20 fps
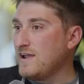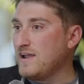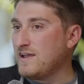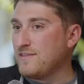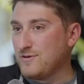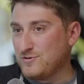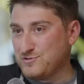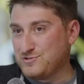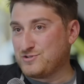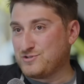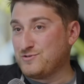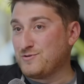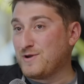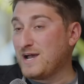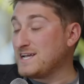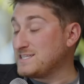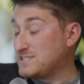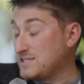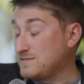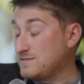And those are two
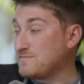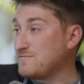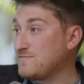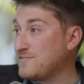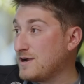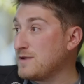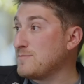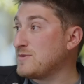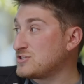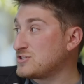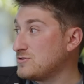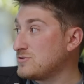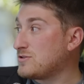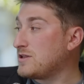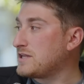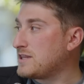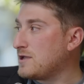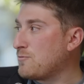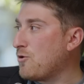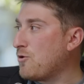guys that very much look
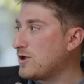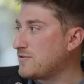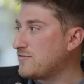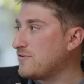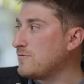like they want to.